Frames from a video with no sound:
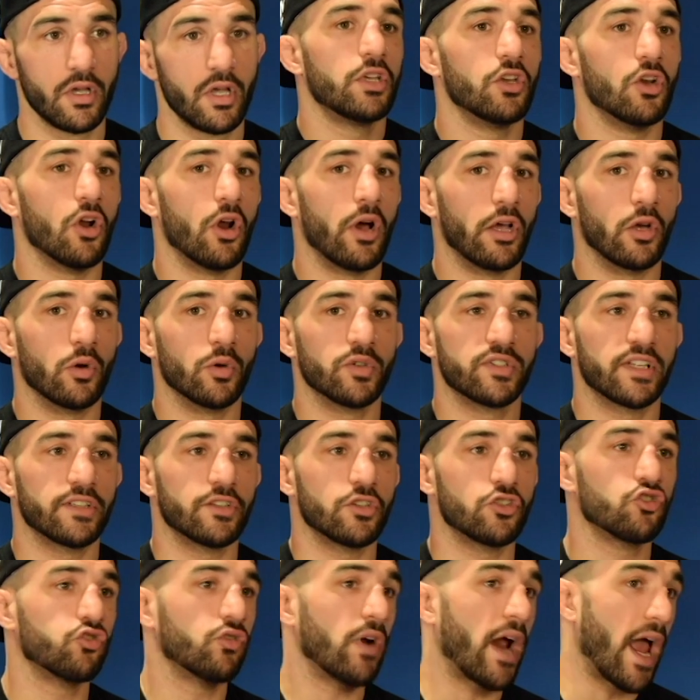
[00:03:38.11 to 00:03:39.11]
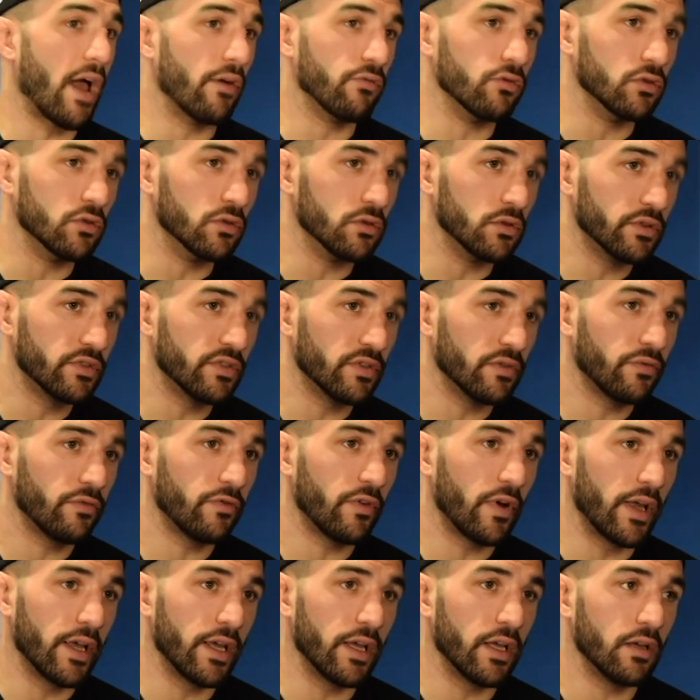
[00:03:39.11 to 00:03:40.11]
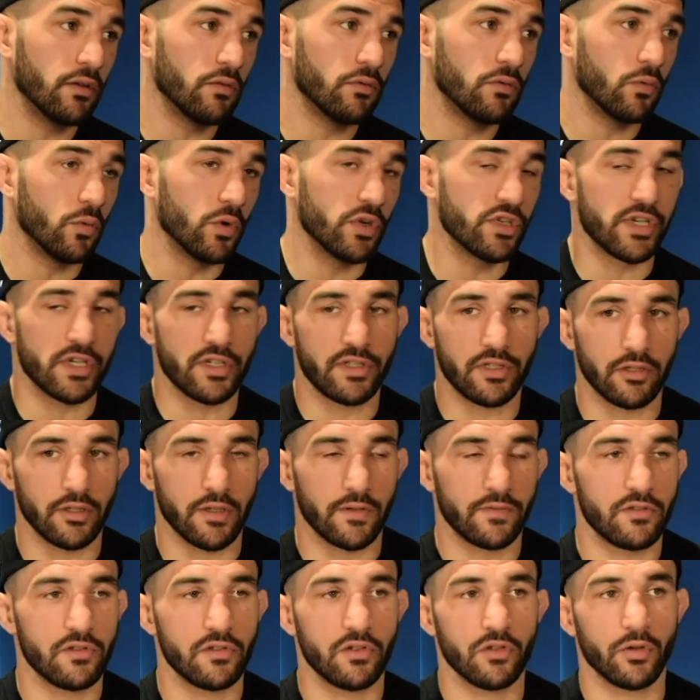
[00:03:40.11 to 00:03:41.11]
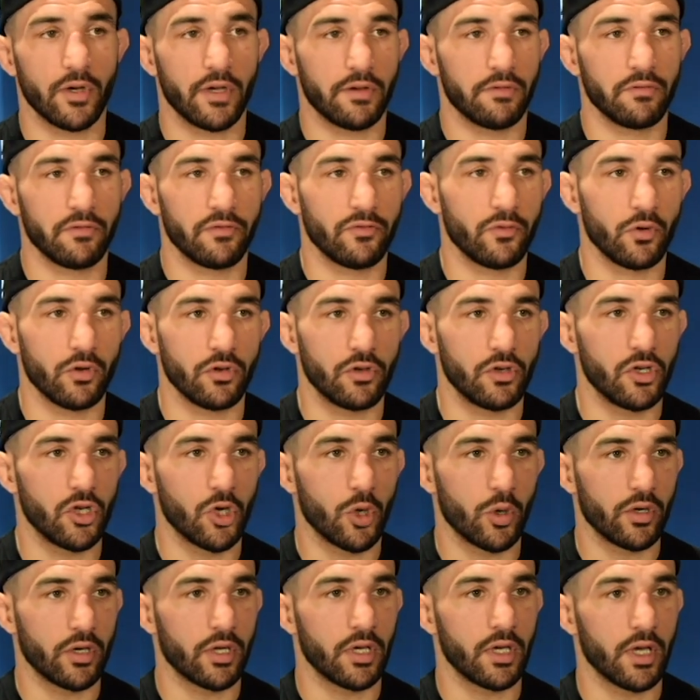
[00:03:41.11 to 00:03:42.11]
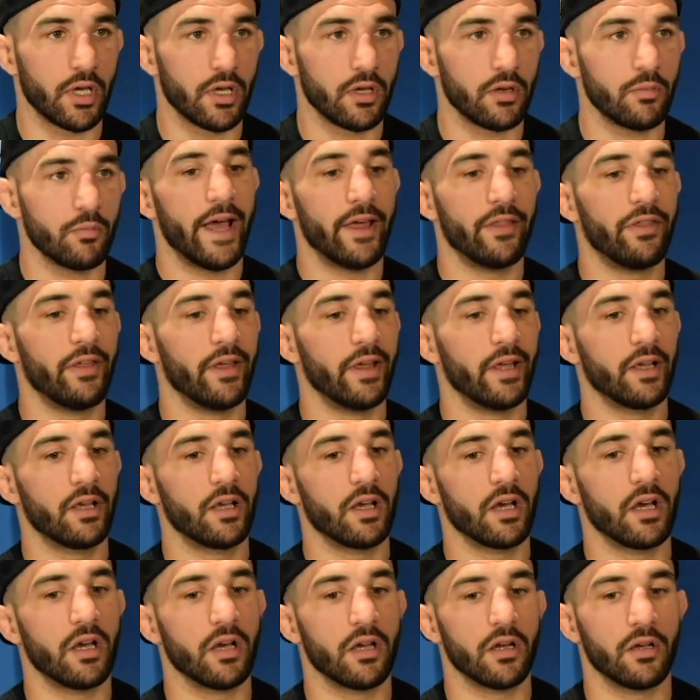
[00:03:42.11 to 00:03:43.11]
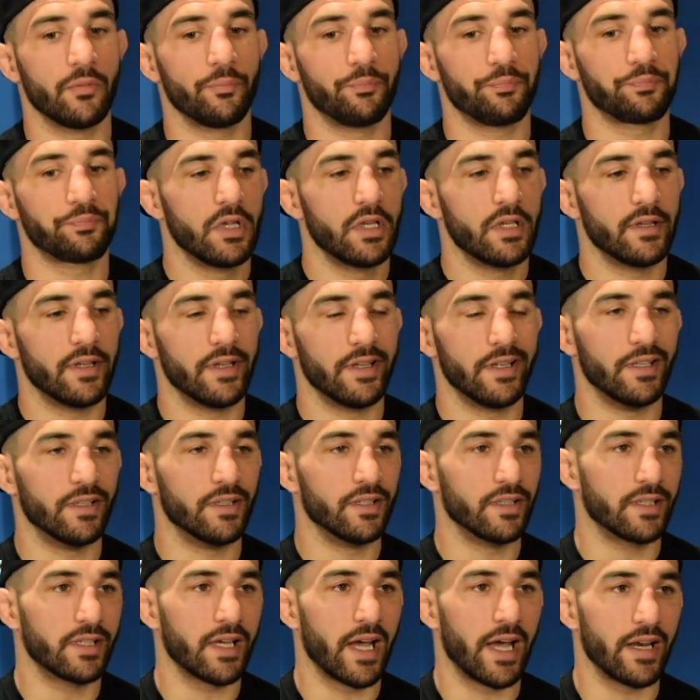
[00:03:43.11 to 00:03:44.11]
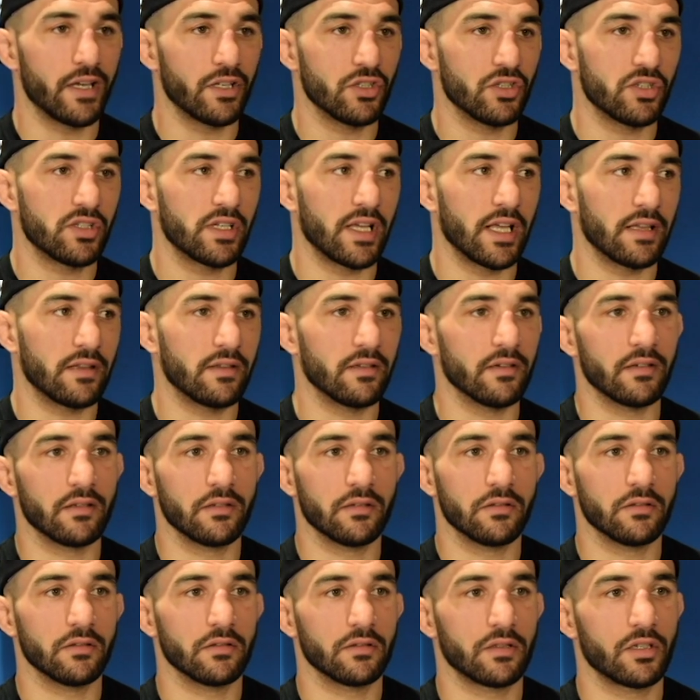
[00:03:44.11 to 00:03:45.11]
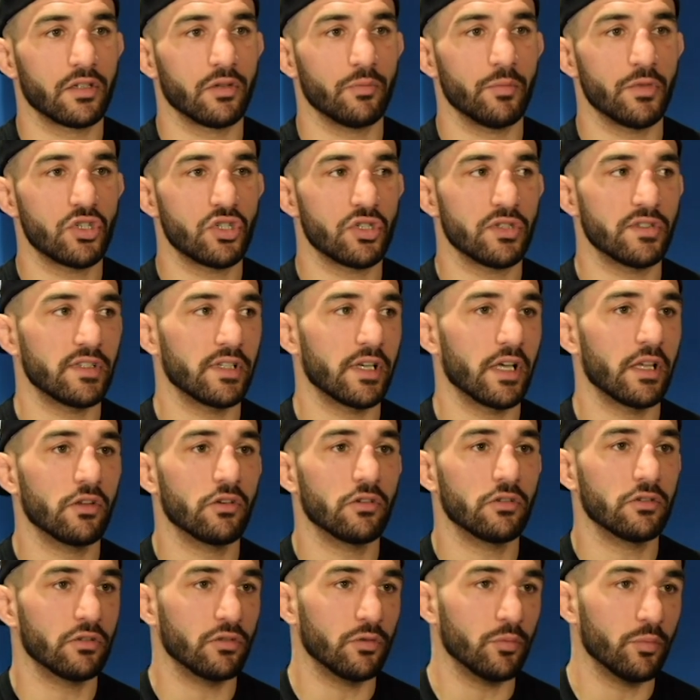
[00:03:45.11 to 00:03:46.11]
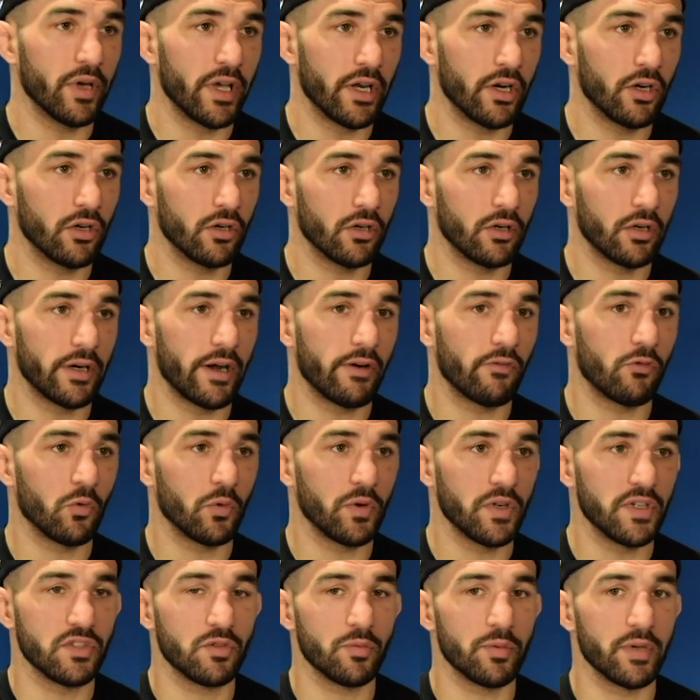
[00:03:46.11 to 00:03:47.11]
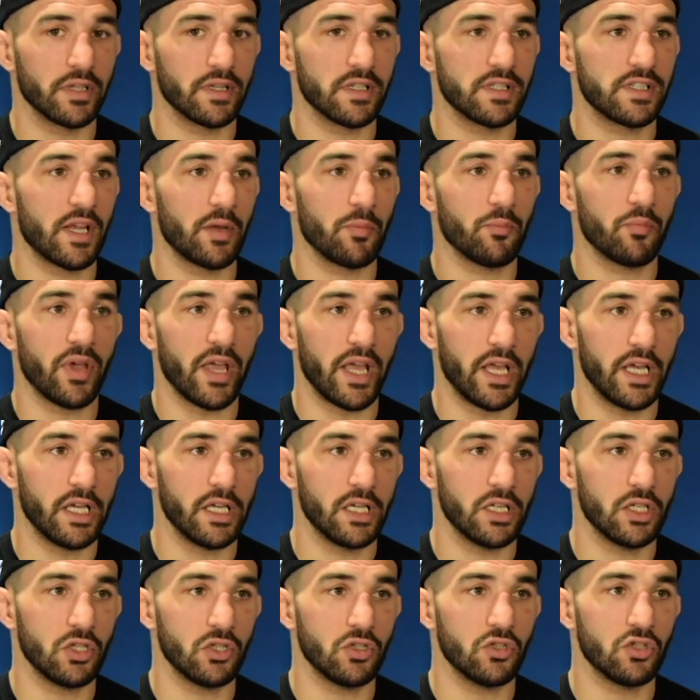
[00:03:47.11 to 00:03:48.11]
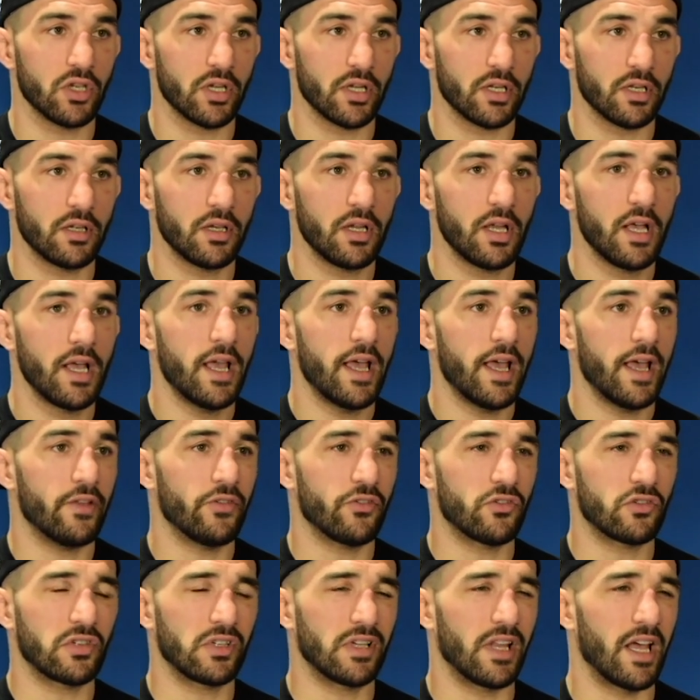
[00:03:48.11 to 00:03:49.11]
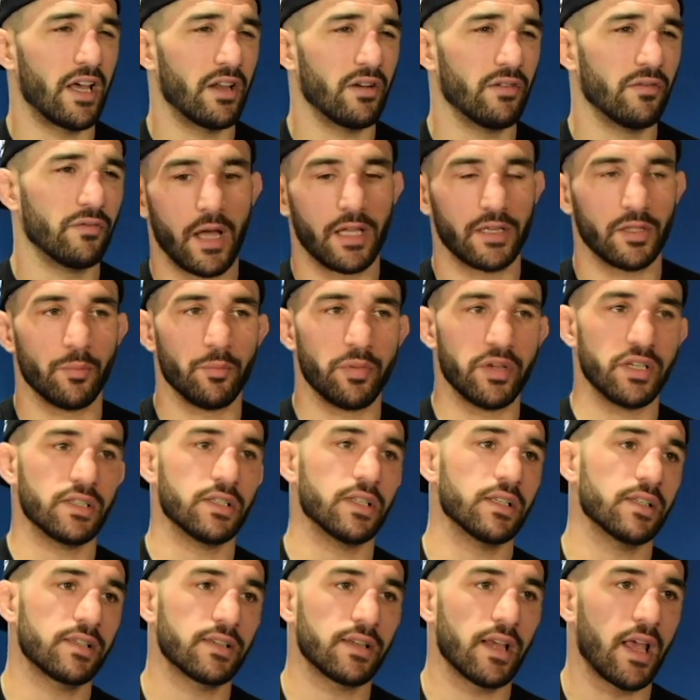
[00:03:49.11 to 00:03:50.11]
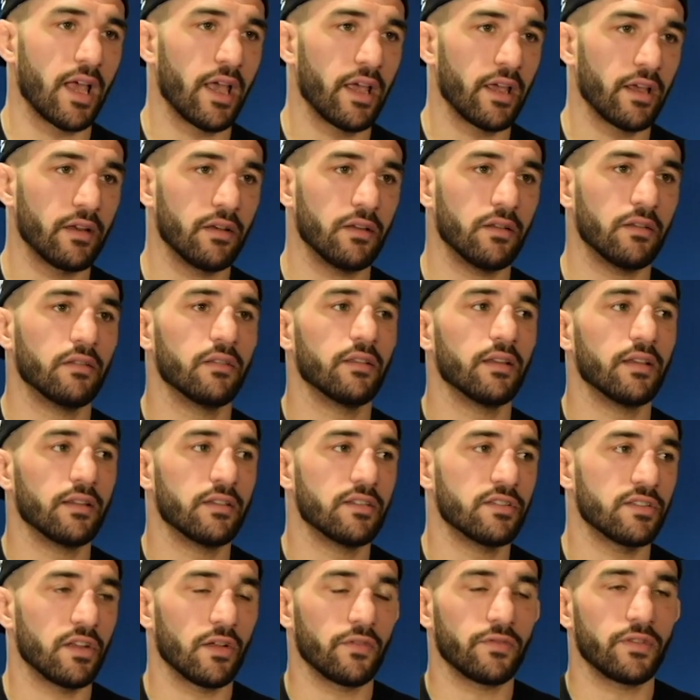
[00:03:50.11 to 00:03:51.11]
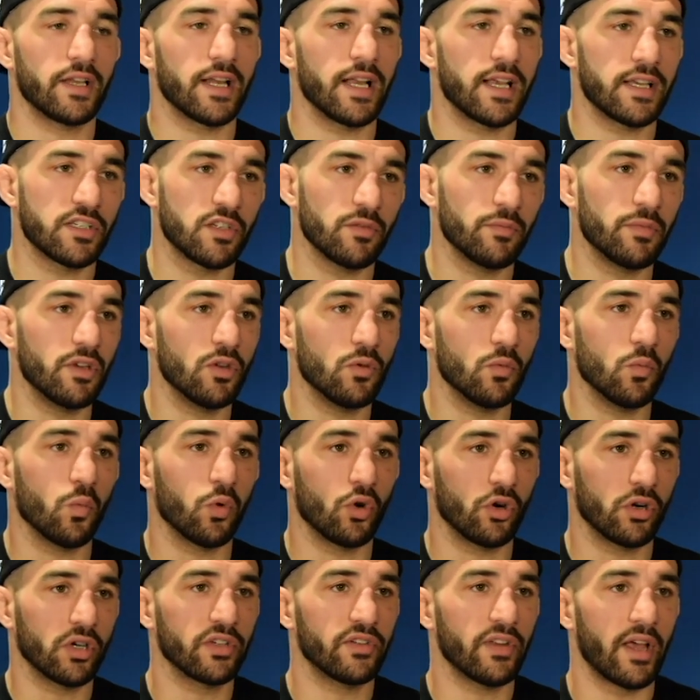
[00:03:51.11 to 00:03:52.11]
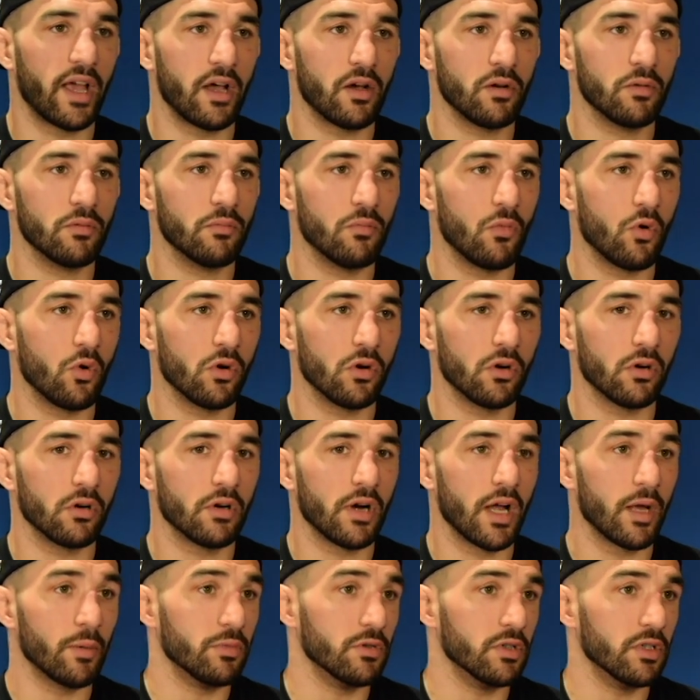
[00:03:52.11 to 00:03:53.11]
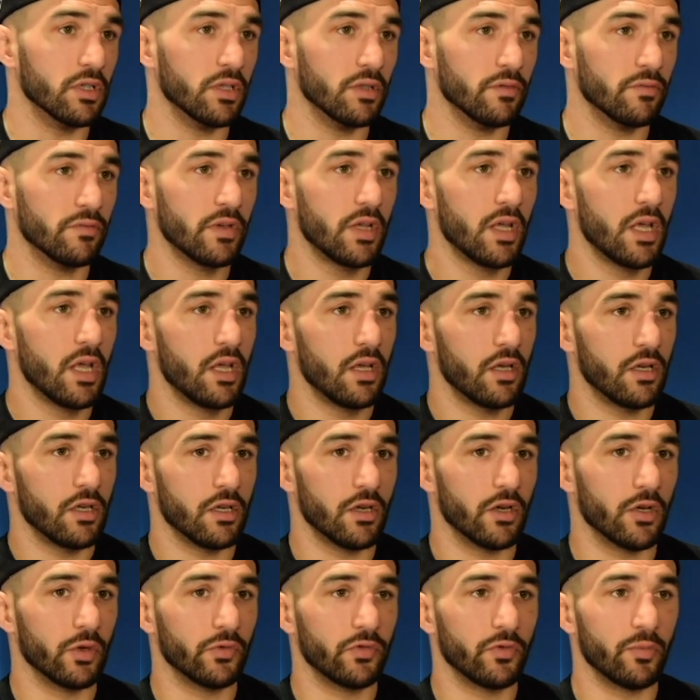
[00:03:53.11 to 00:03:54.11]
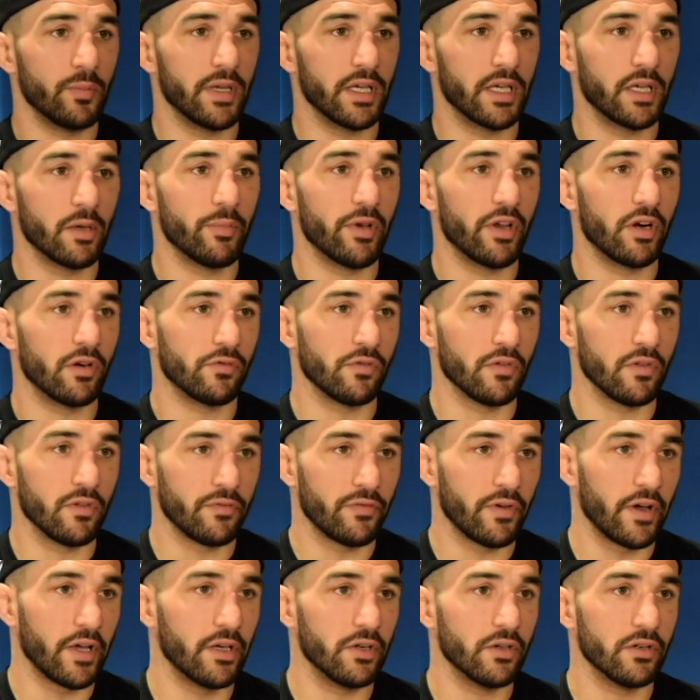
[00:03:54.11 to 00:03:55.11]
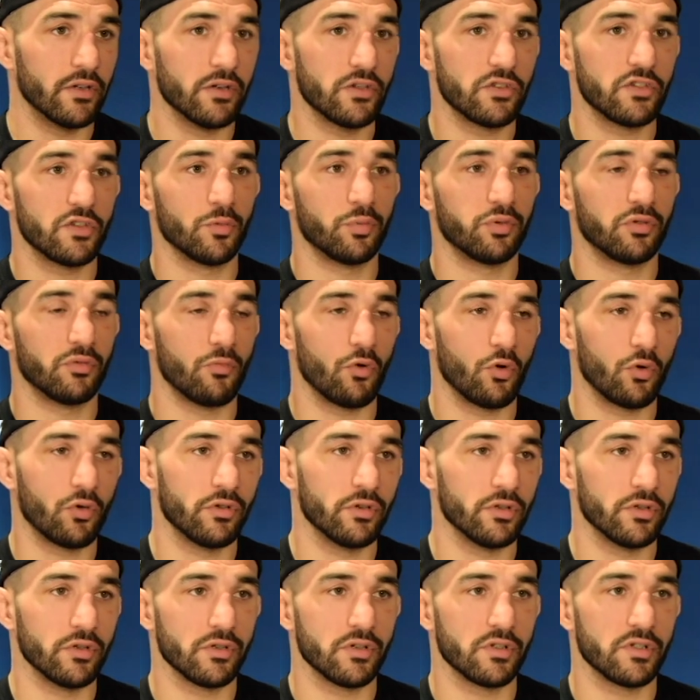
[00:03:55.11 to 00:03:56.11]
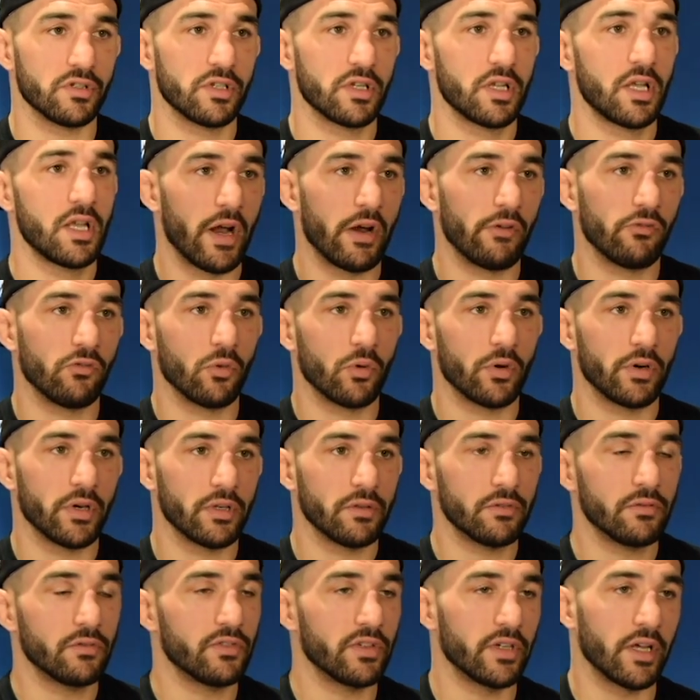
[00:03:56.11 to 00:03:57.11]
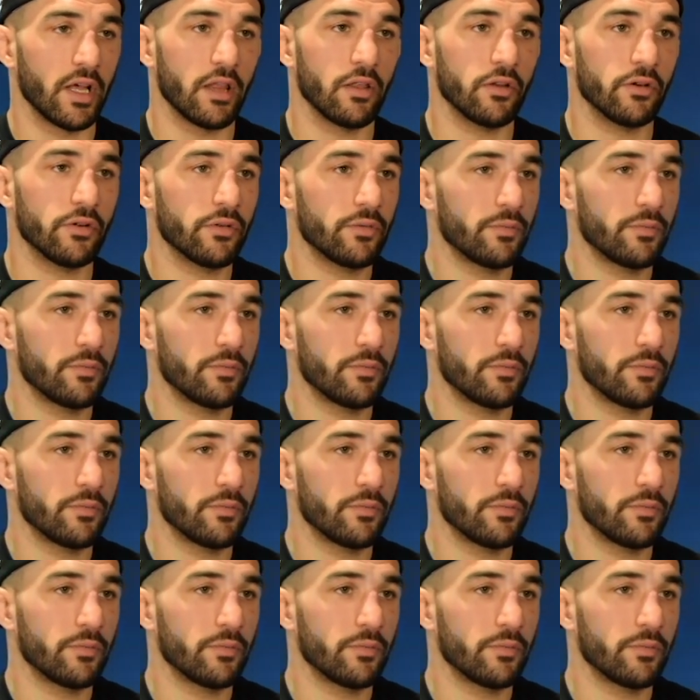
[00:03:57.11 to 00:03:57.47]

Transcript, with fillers: You know, I always have to travel to fight, which I still have to do. I haven't fought in New York yet. I think um, they need to kind of just get the commission together a little better and everyone needs to be on the same page. And, and there's a lot of, on the business side, stuff that has to be worked out more, I believe you know, to make it better for the fighters, the promoters, everyone together.